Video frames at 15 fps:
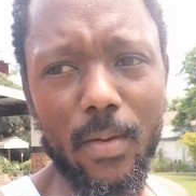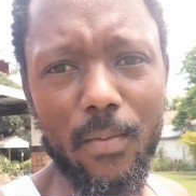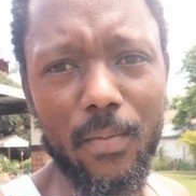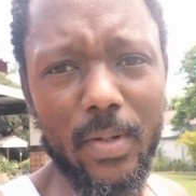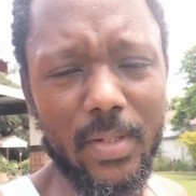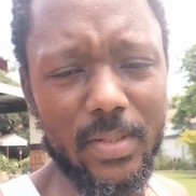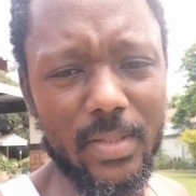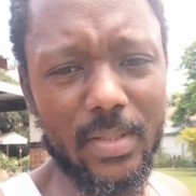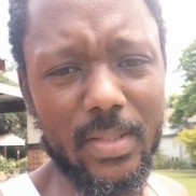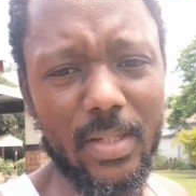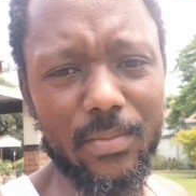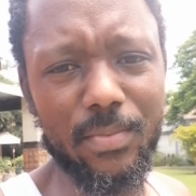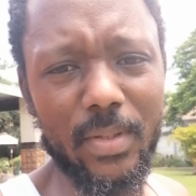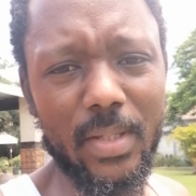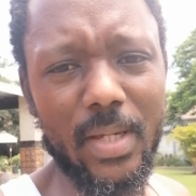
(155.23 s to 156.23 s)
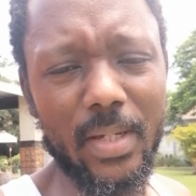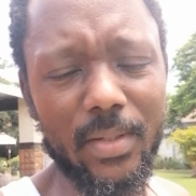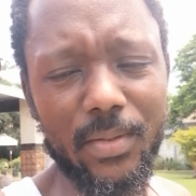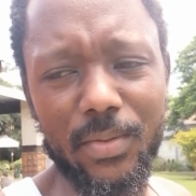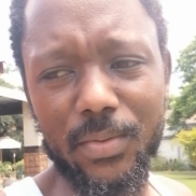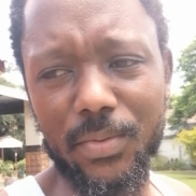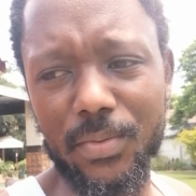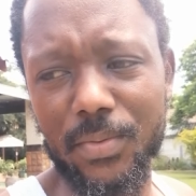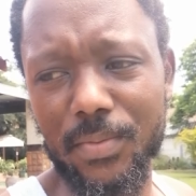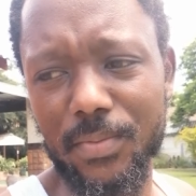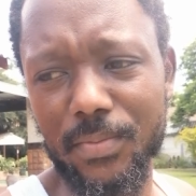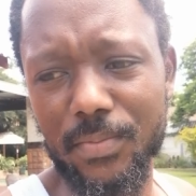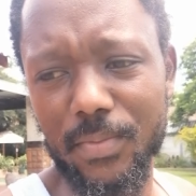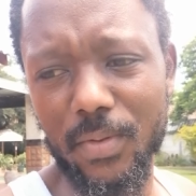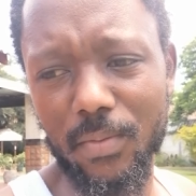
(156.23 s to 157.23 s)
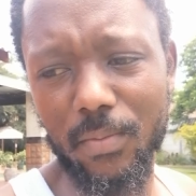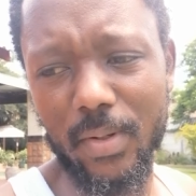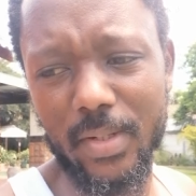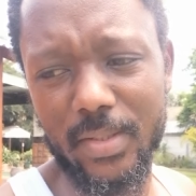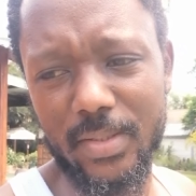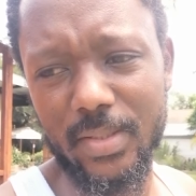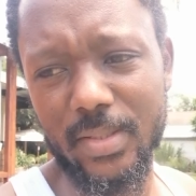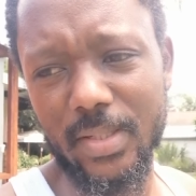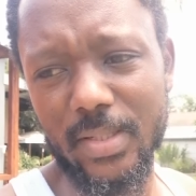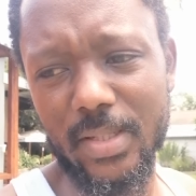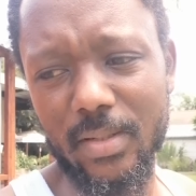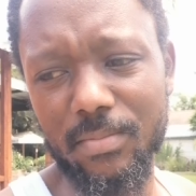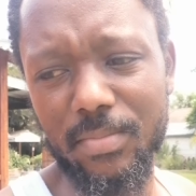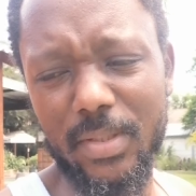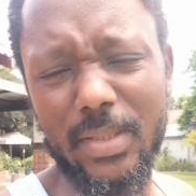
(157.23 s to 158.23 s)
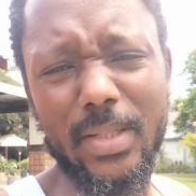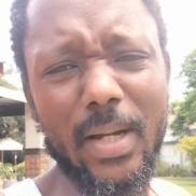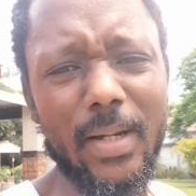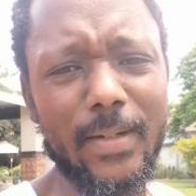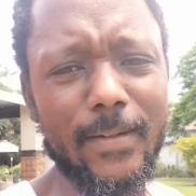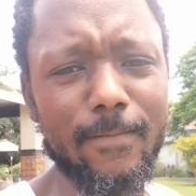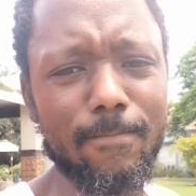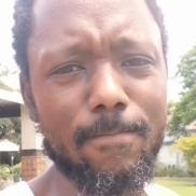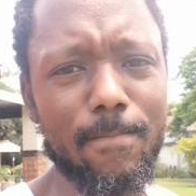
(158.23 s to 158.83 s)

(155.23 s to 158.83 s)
what is it that we can do or what is it that can be done.